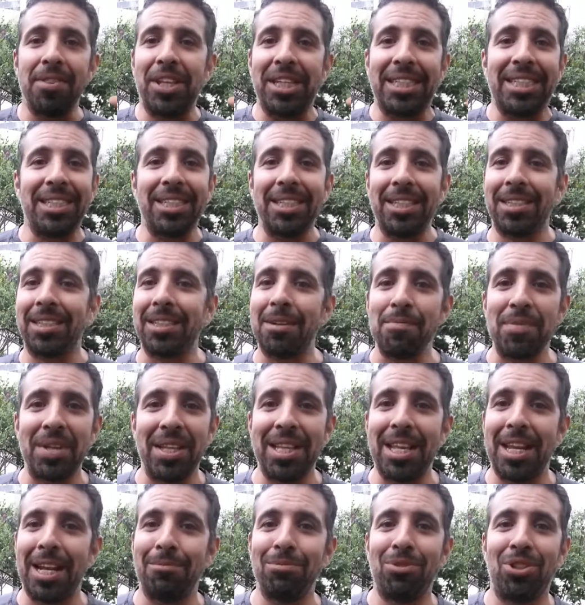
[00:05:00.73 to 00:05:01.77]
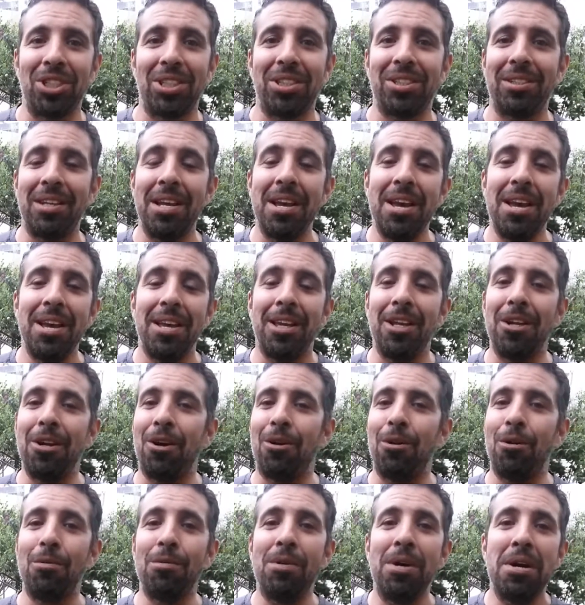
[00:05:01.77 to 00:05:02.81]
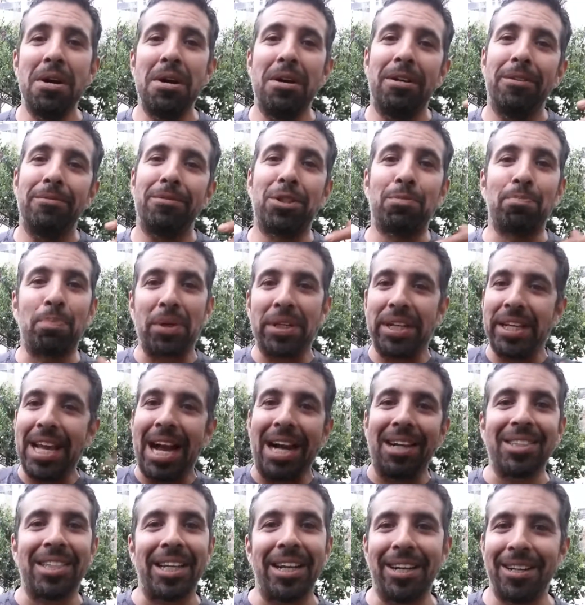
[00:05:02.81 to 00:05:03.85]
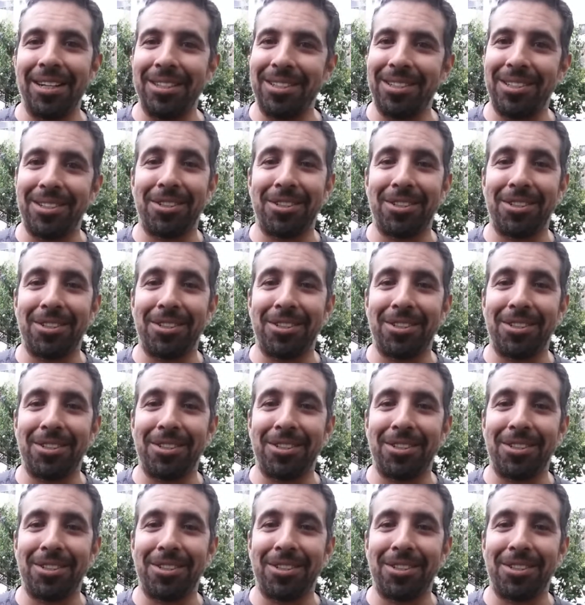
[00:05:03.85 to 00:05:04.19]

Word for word: this isn't something that i'm just you know spreading out there is